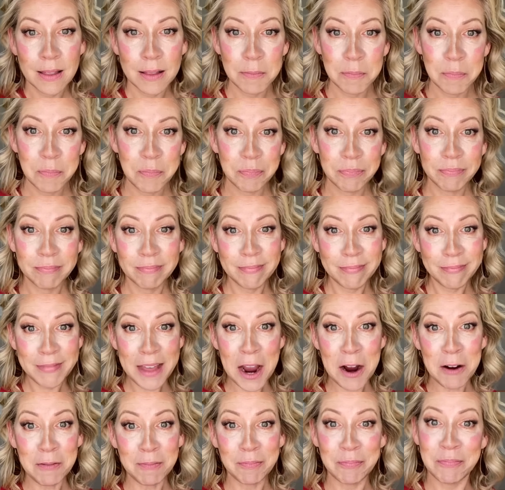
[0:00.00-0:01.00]

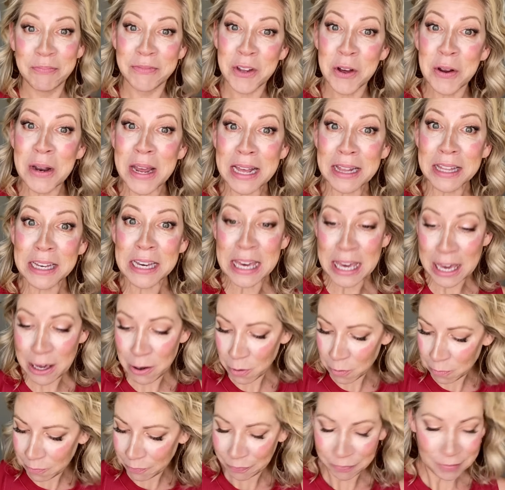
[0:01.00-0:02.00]
There, don't I look cute?
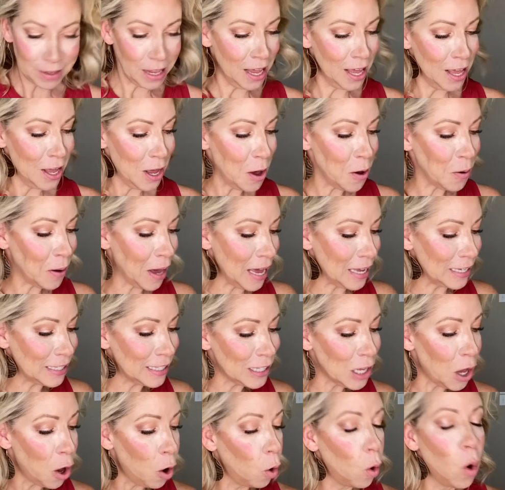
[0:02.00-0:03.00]
Okay,
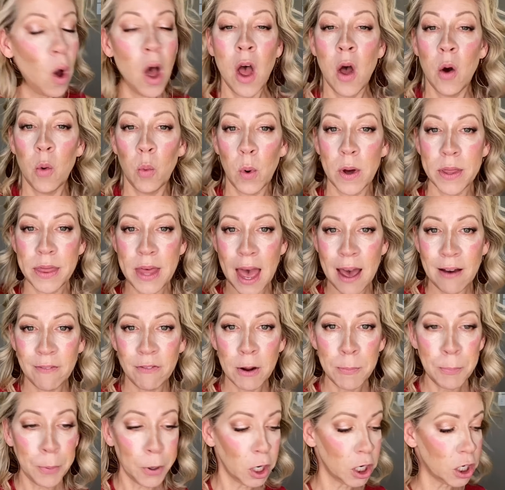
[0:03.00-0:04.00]
so with every
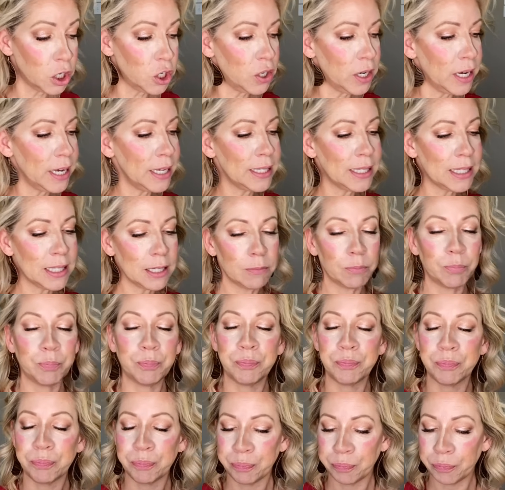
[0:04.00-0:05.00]
purchase,
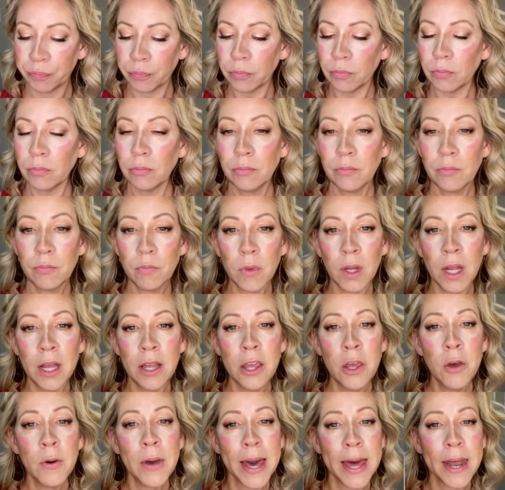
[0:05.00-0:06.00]

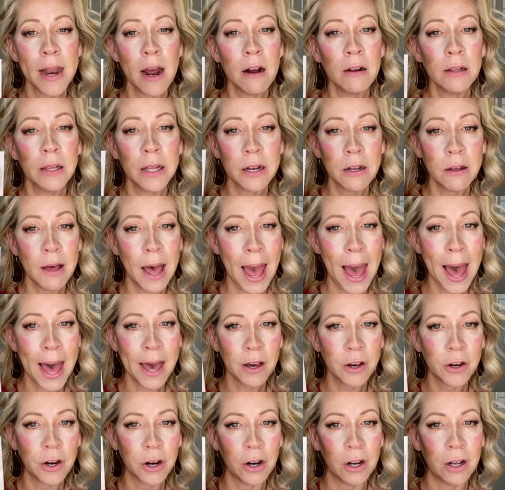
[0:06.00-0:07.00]
you get our little
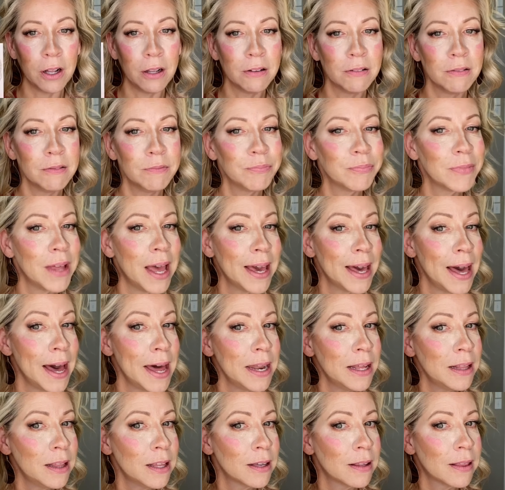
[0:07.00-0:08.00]
hat girl. I kind
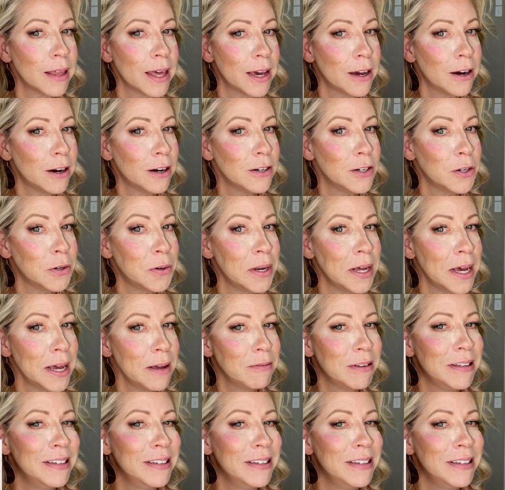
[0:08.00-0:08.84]
of look like her, don't I?